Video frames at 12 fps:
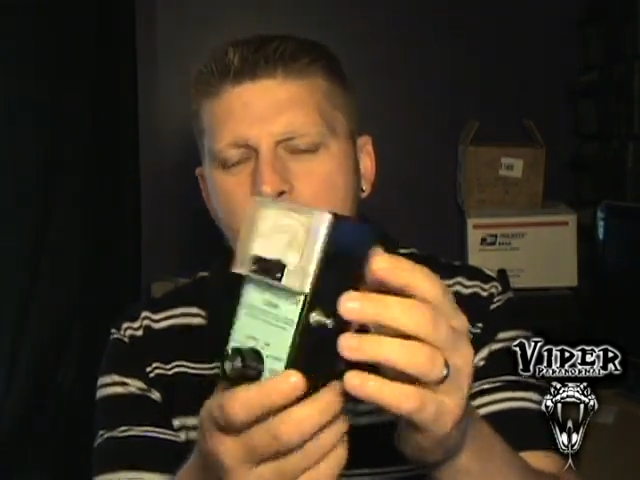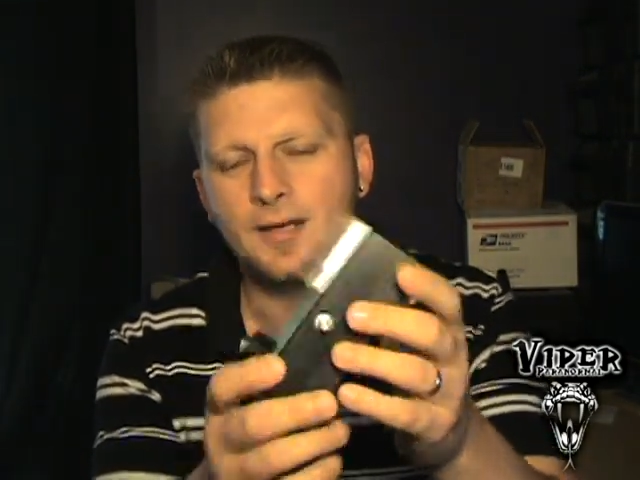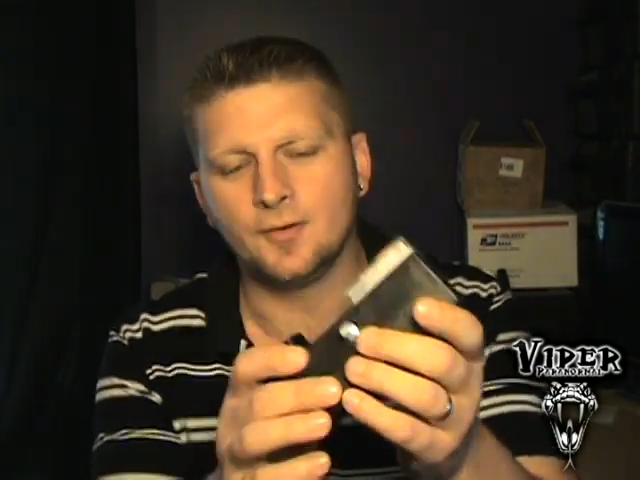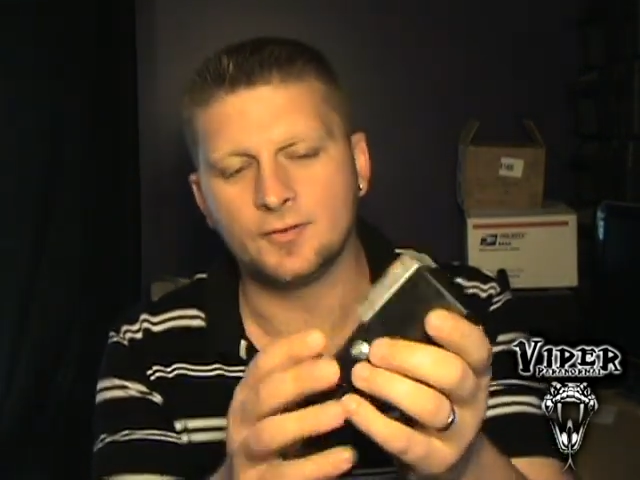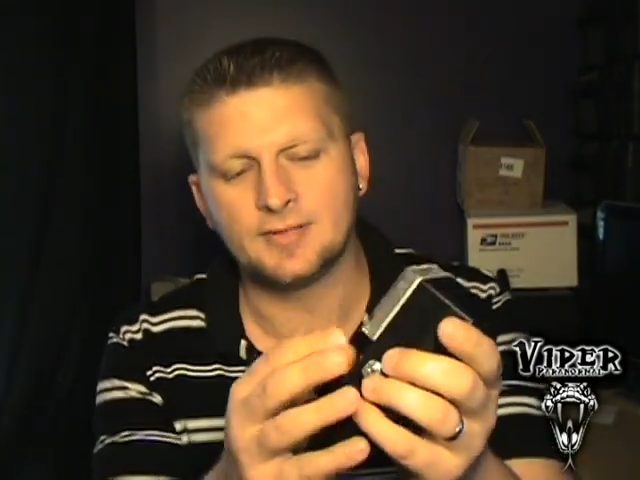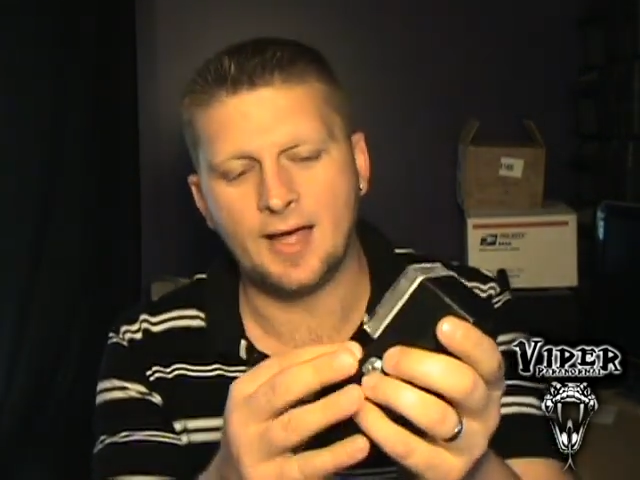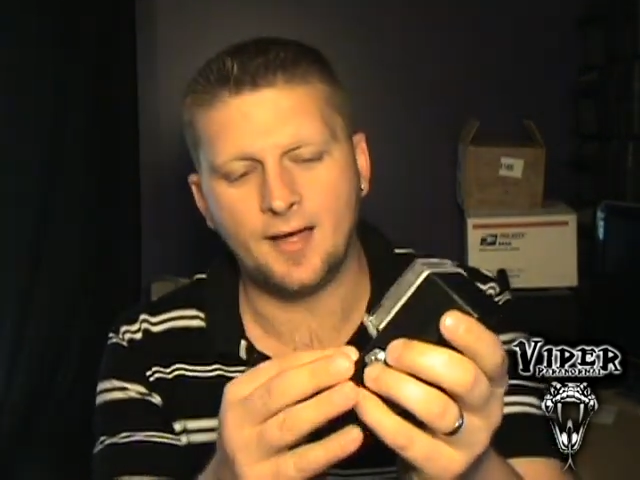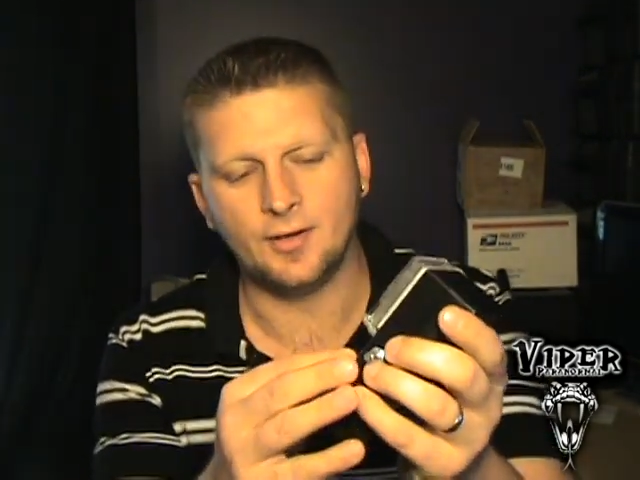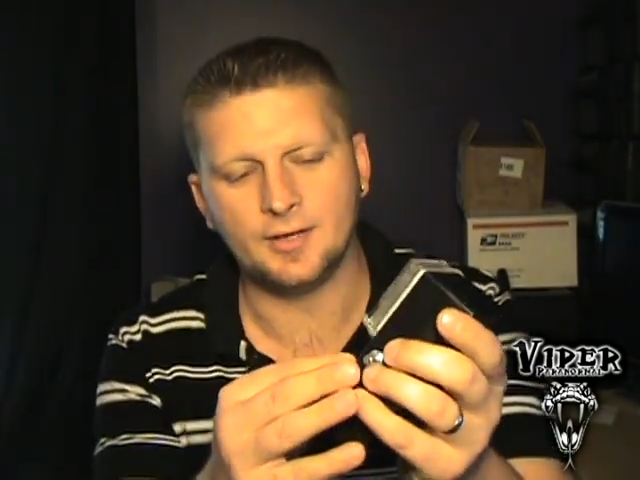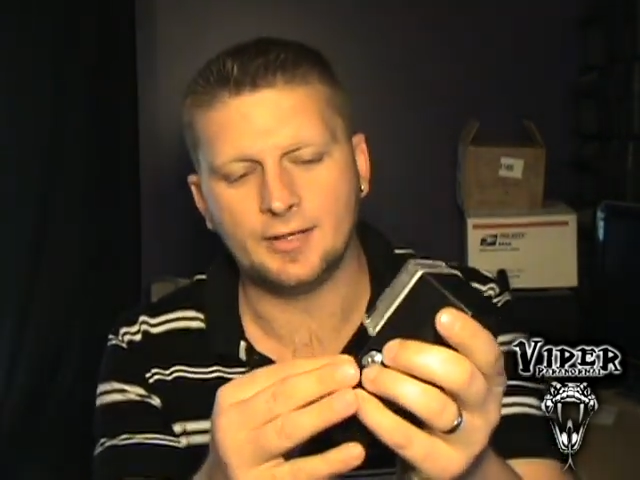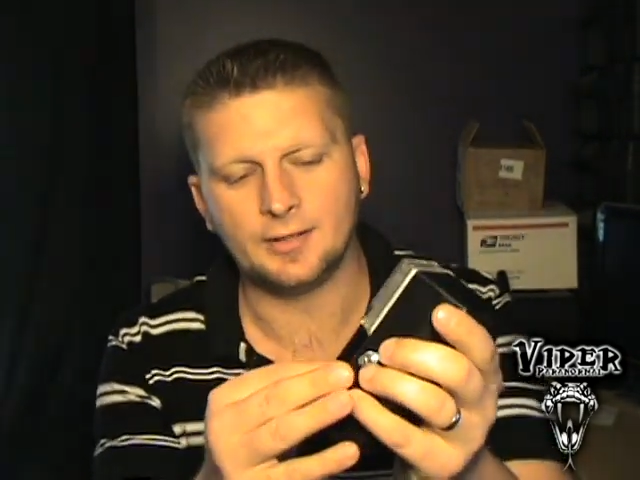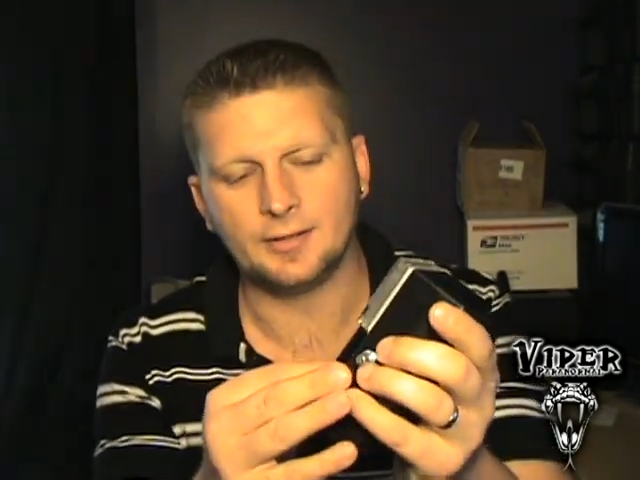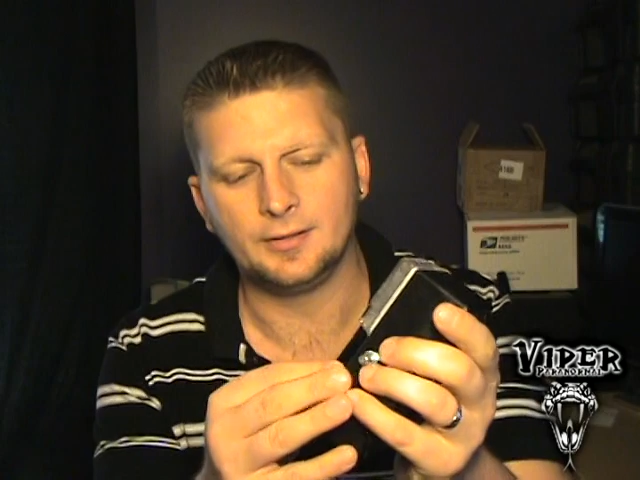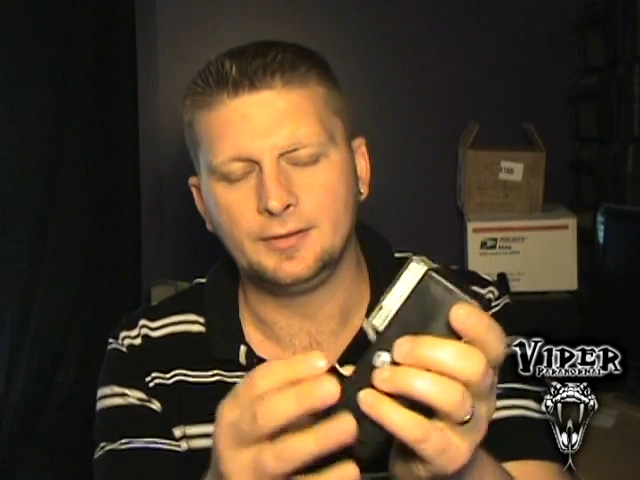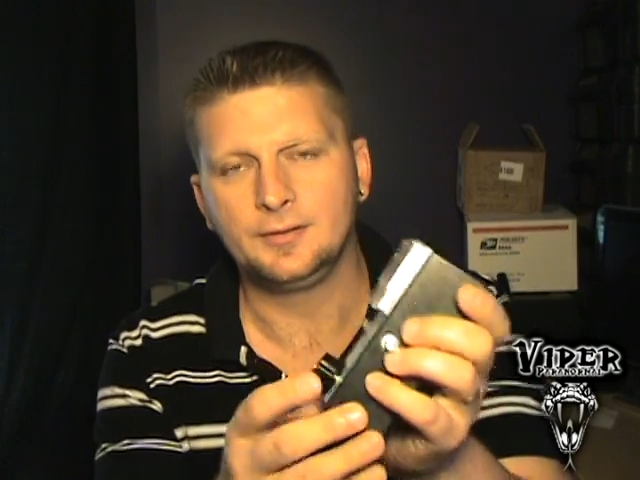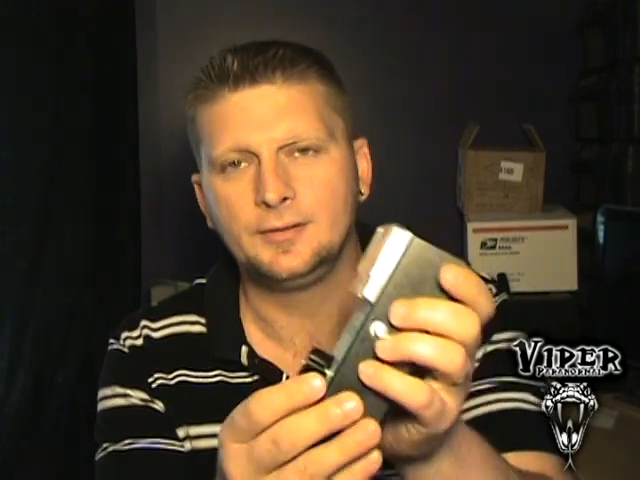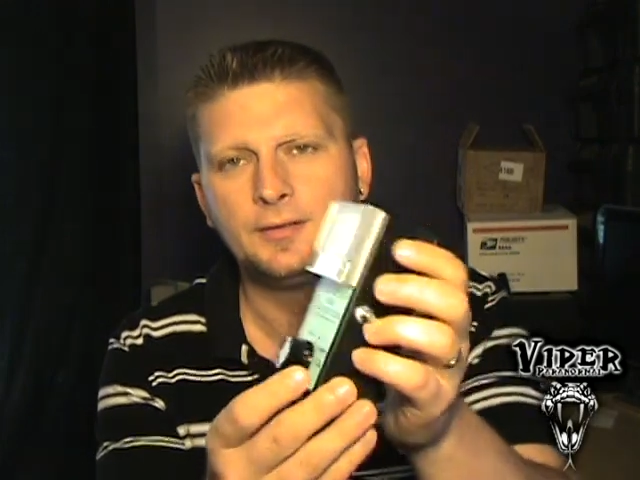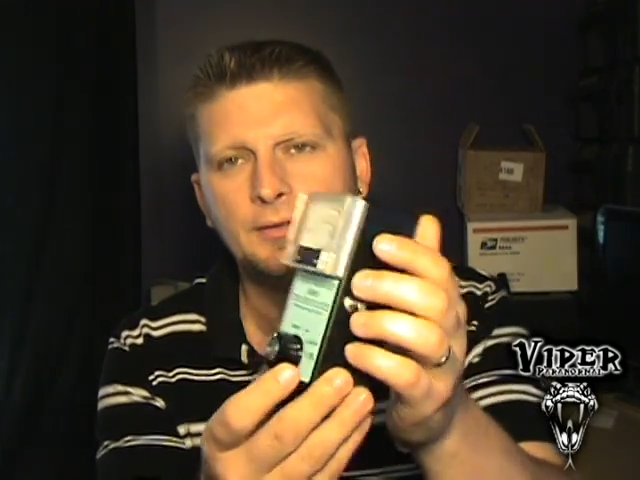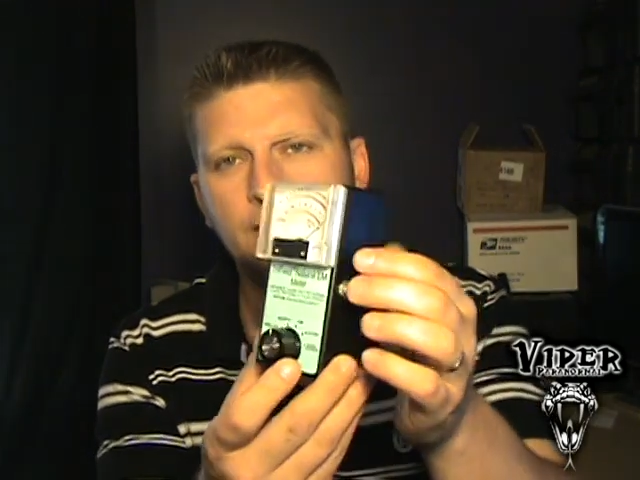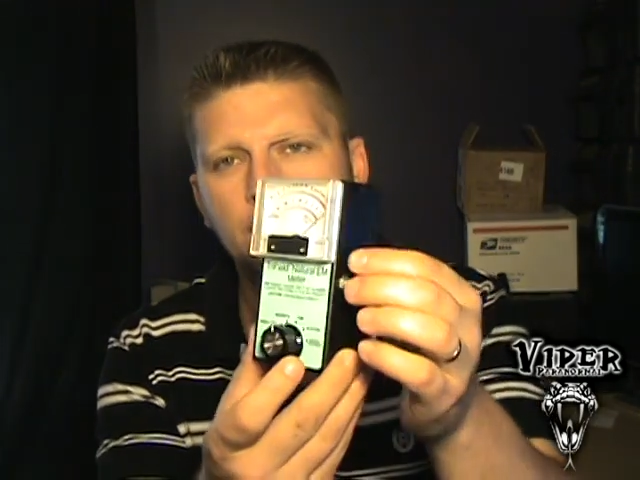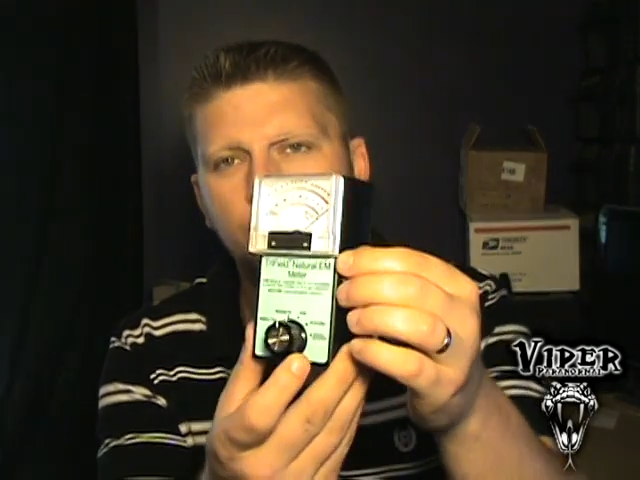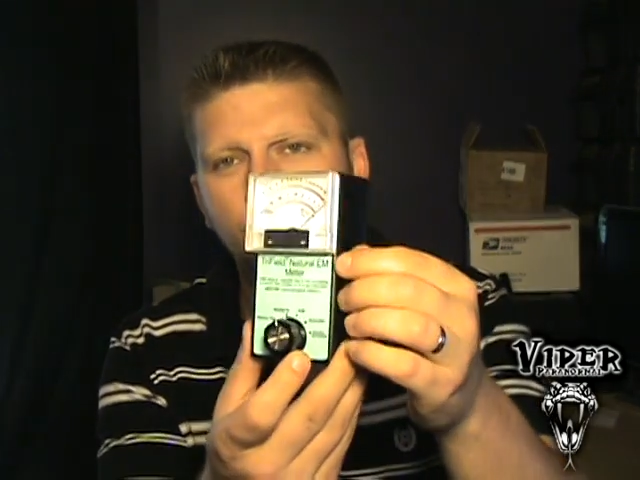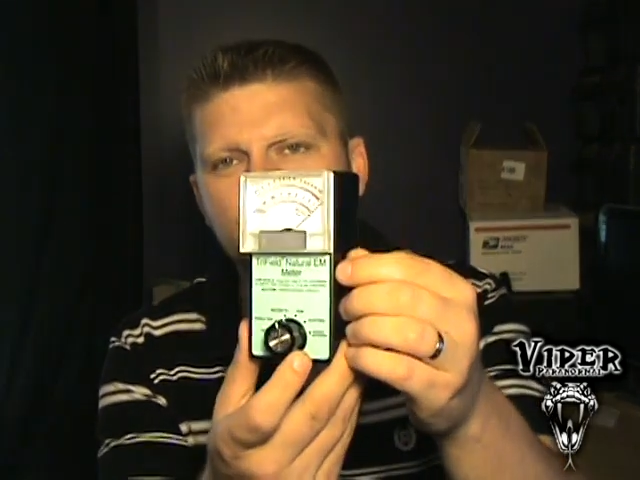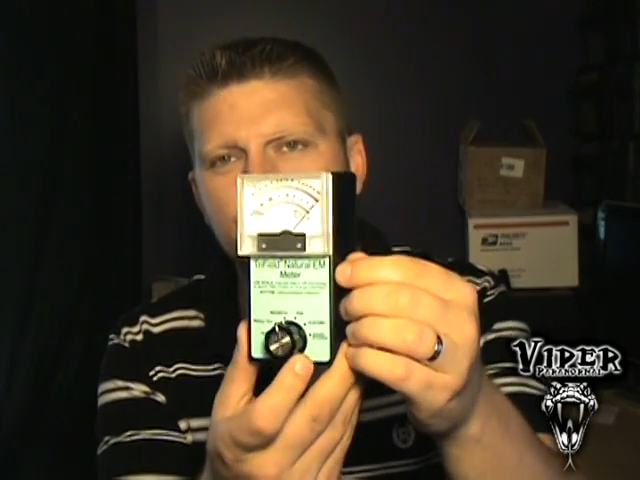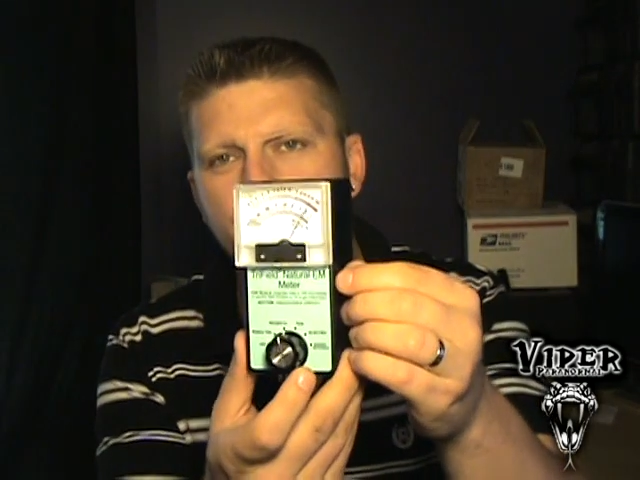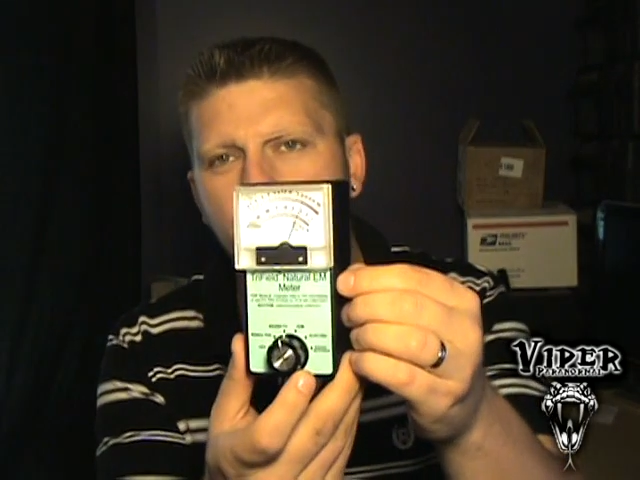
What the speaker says: got a little dial here, which is